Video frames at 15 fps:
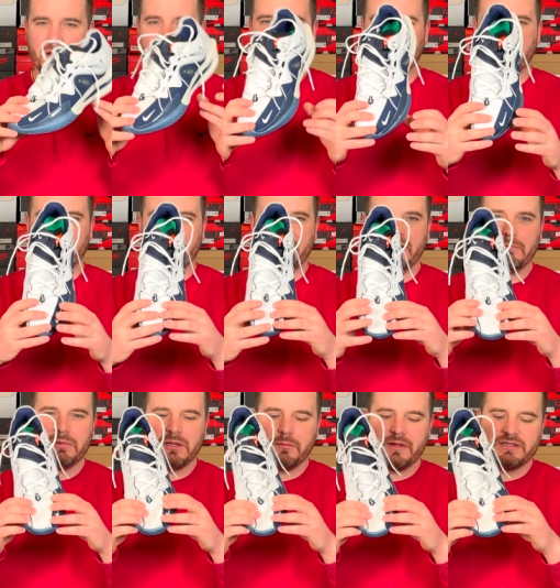but they're
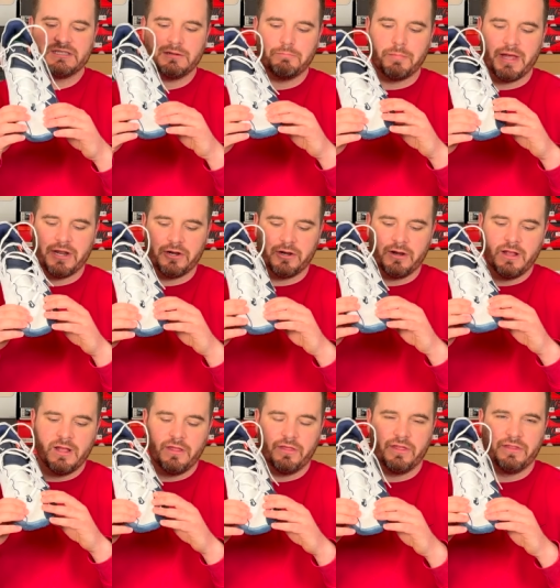implemented better
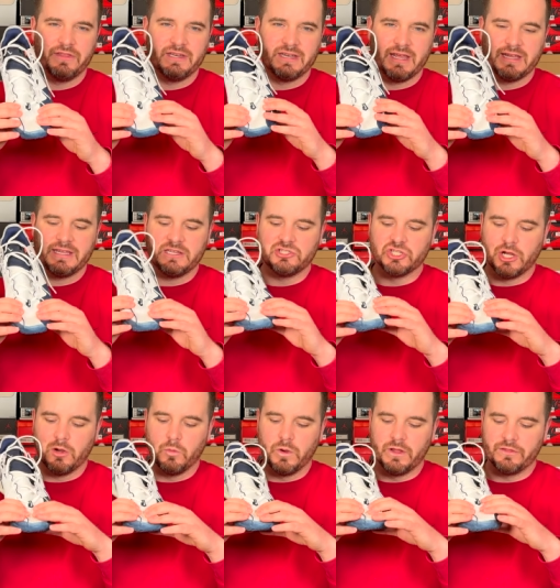than the Nike Ja
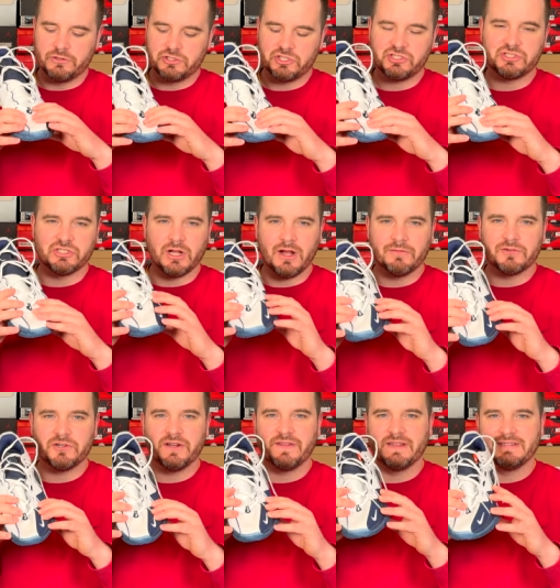1. They're just
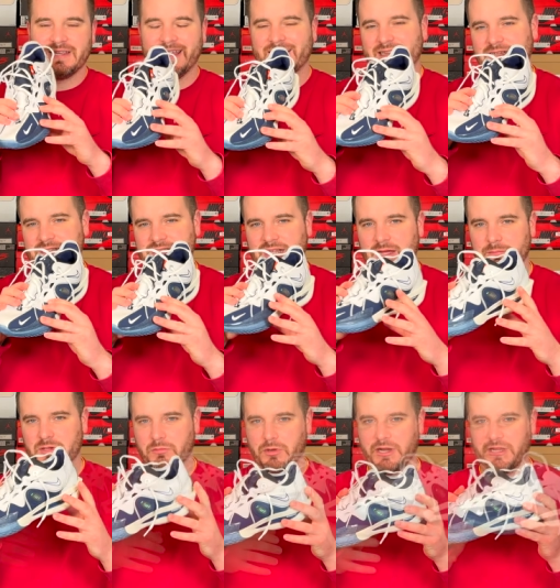softer and they take less time
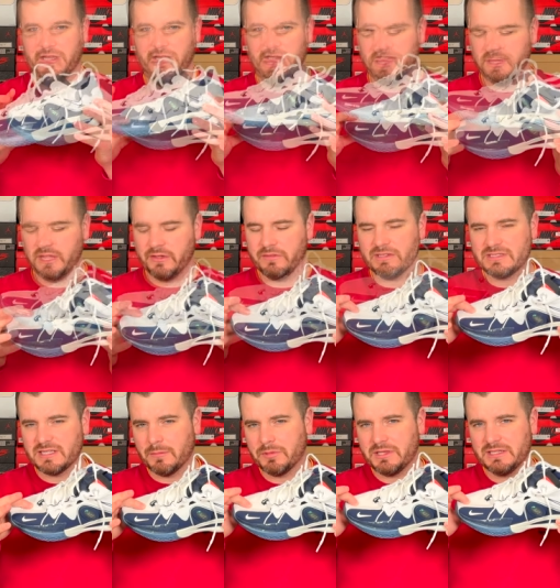to break in. So even
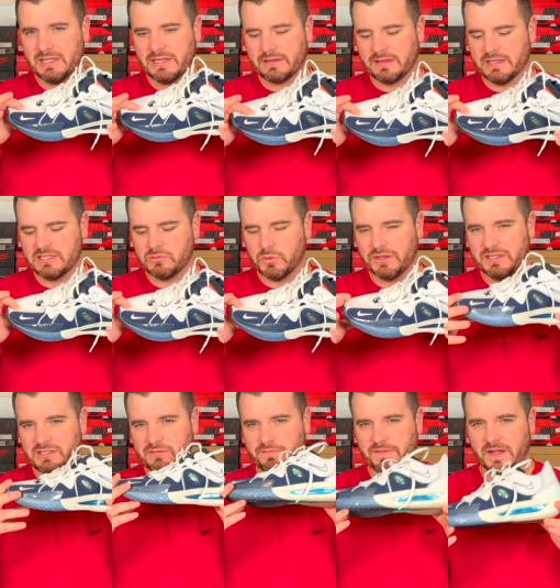something like this with
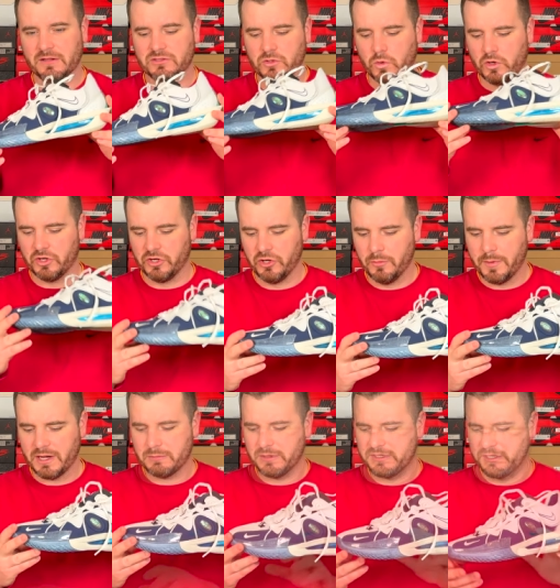this felt or
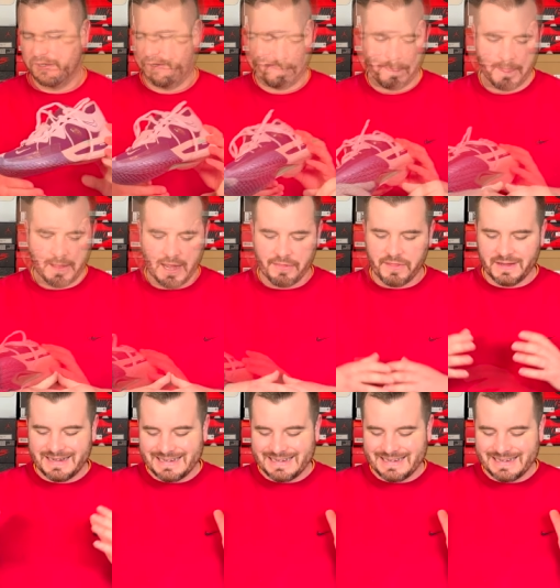nubuck material, I think